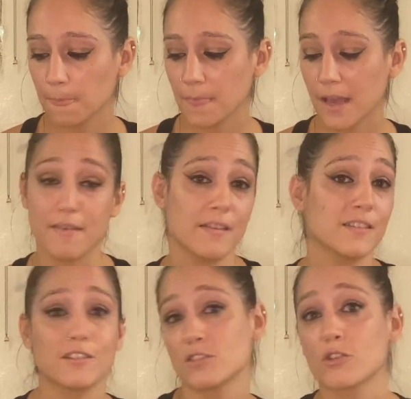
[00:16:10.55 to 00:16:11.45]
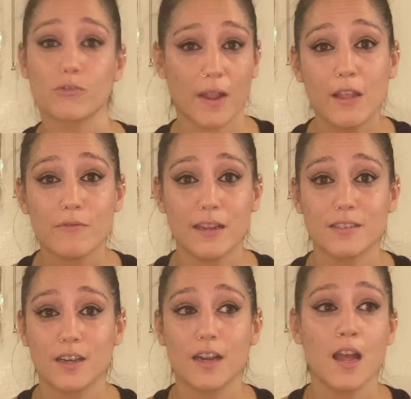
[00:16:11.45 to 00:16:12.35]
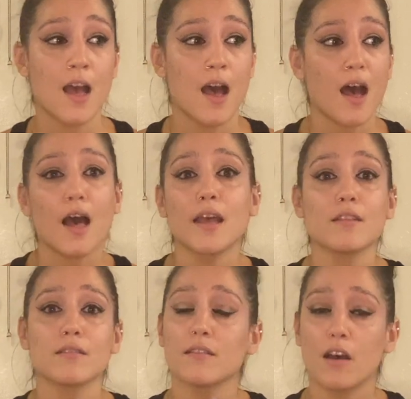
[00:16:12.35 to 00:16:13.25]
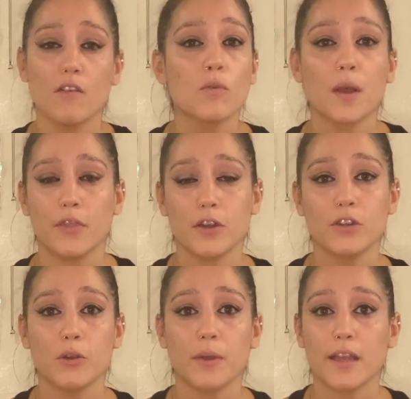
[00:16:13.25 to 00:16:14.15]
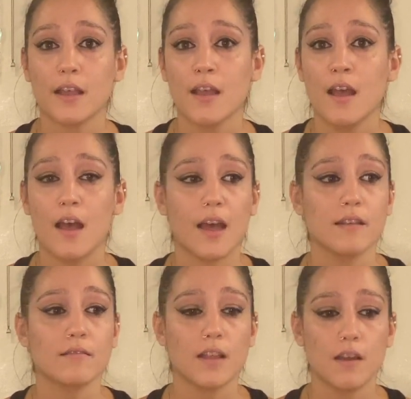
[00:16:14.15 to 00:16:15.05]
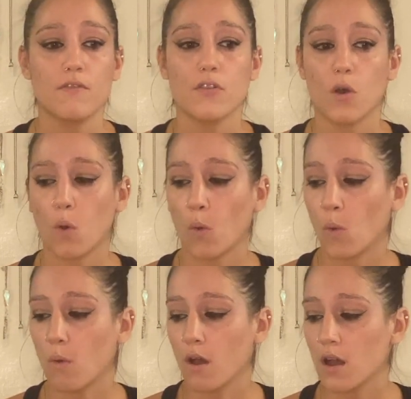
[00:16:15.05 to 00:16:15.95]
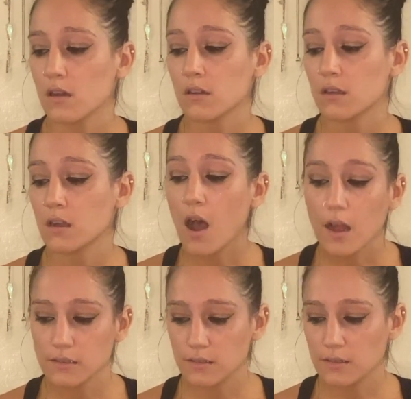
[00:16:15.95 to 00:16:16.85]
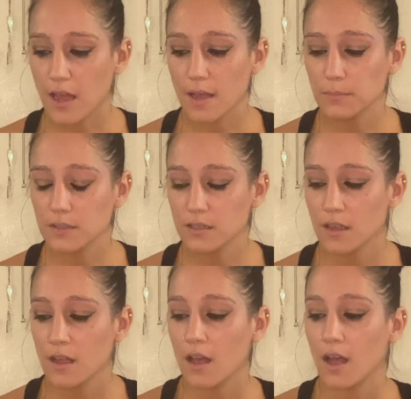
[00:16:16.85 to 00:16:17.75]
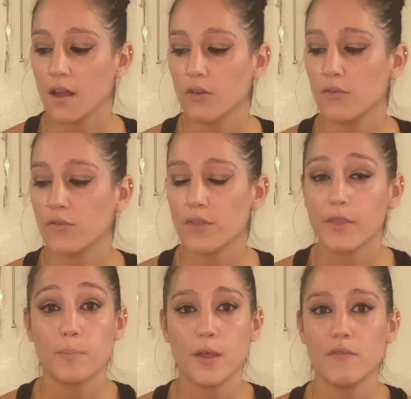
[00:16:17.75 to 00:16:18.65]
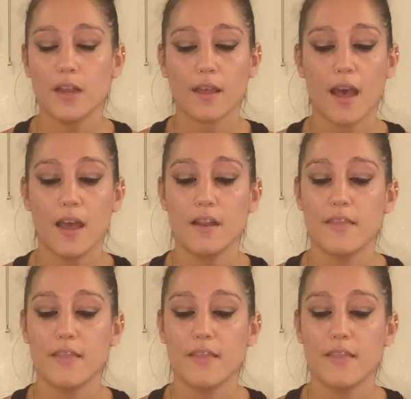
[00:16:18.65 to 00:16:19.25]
I think this is a great razor. I love what they're doing. I love the whole concept of the pivoting head.